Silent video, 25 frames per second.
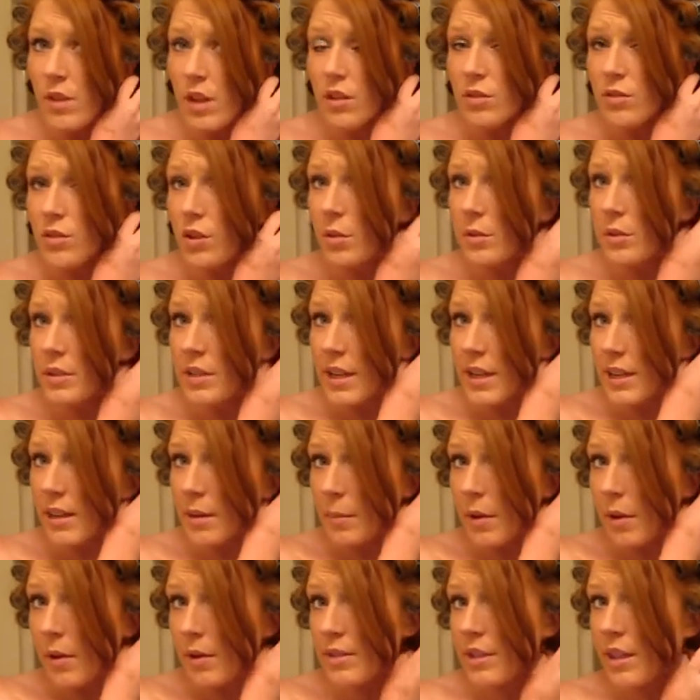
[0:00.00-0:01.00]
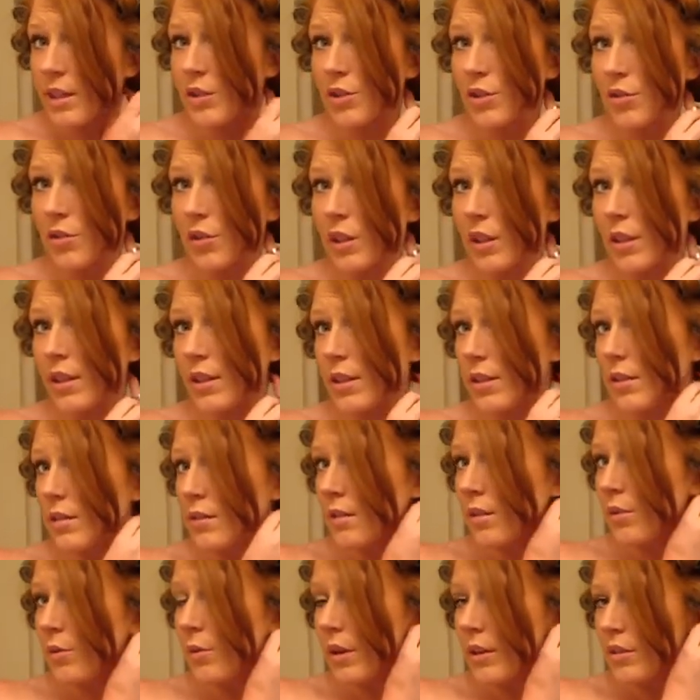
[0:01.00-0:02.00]
So to take them out, it's actually really
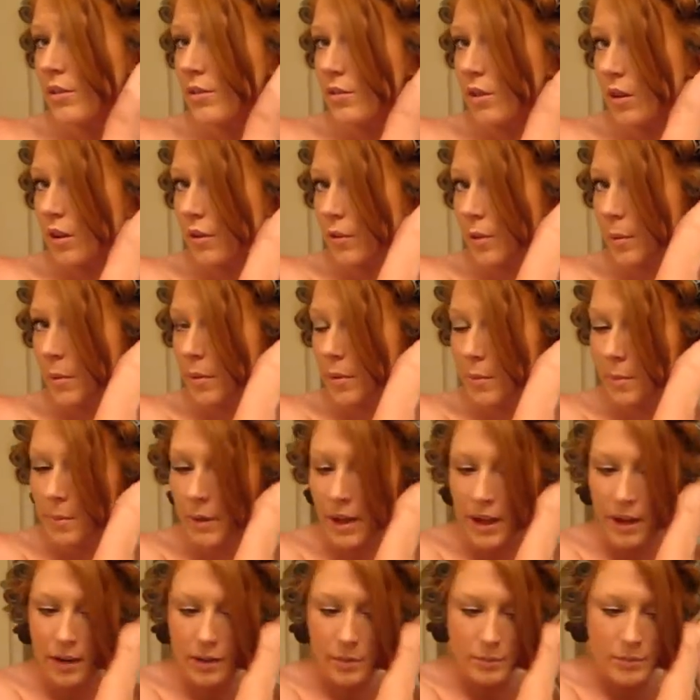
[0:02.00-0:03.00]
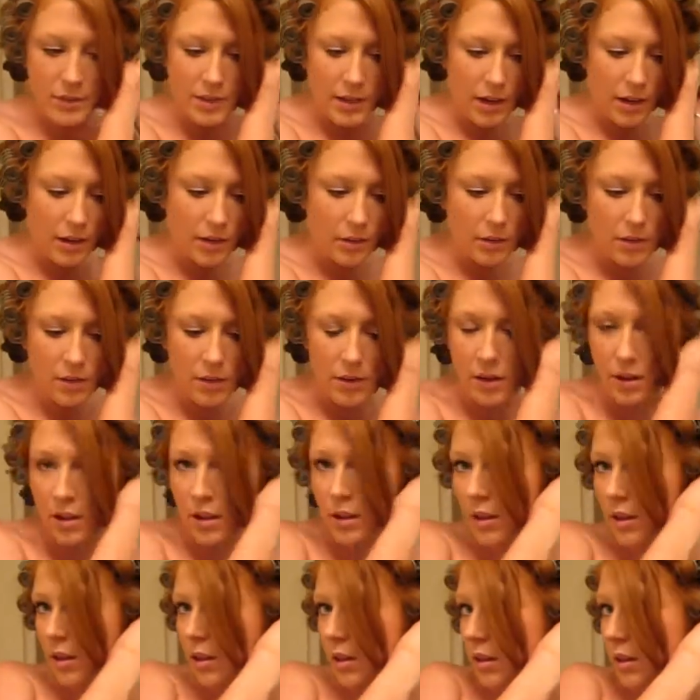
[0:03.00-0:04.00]
easy. You want to start from the bottom down
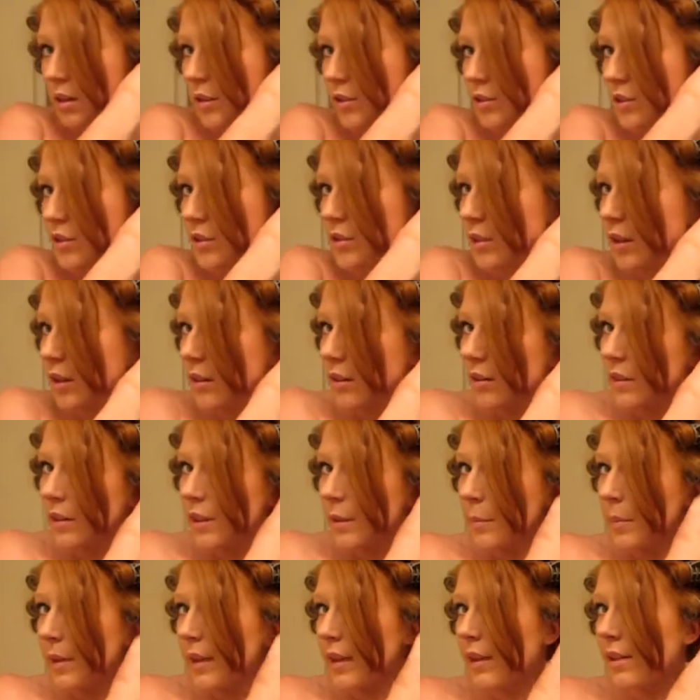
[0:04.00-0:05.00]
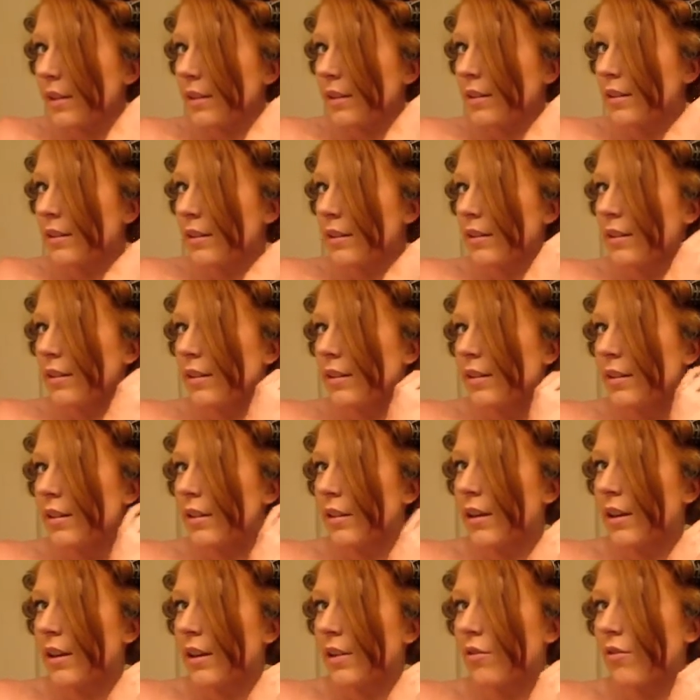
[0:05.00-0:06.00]
and just unclip it
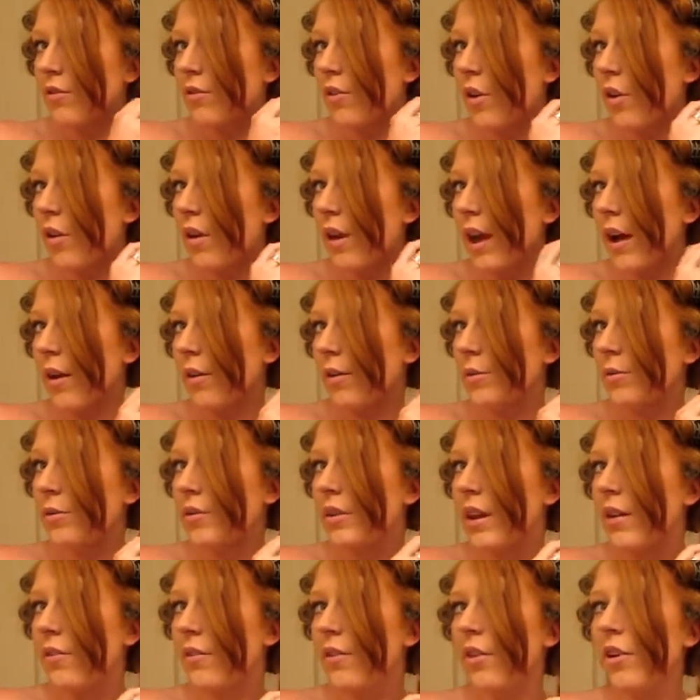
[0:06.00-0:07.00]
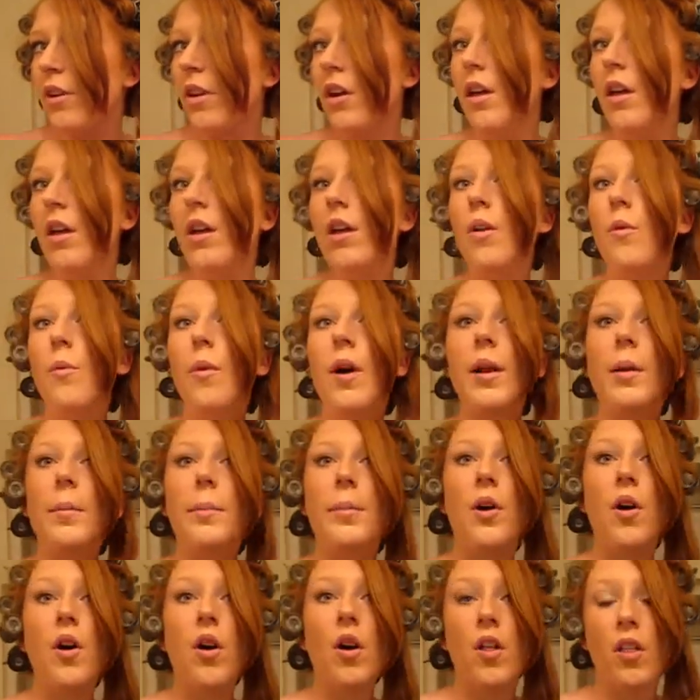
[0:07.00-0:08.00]
and roll it out. You never want to
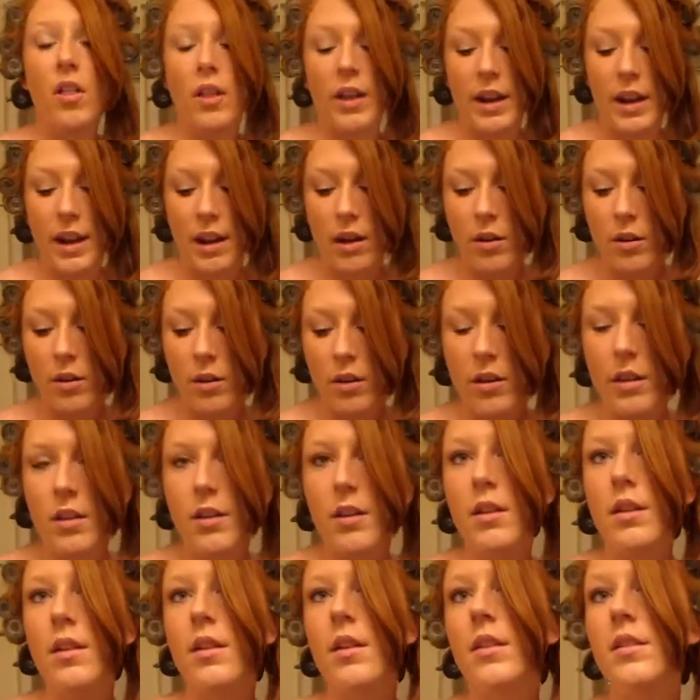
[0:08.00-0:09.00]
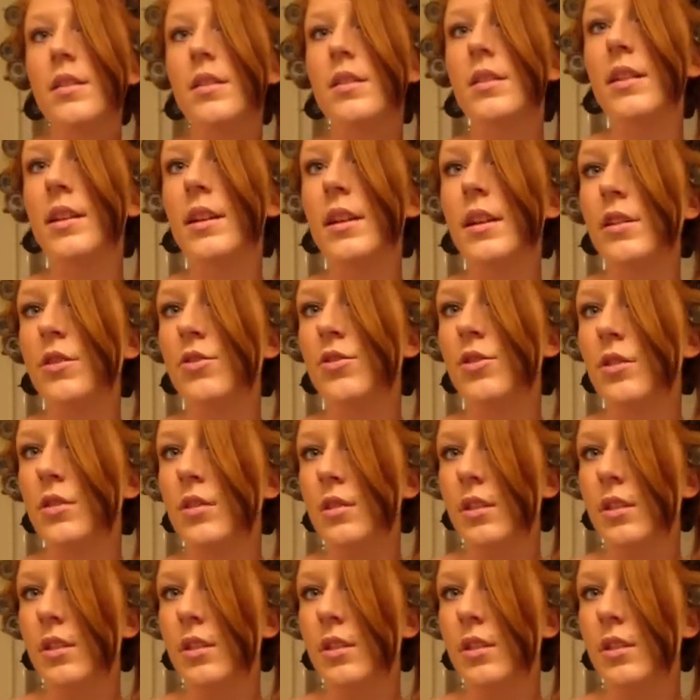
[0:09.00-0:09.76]
pull it out. See, it's just a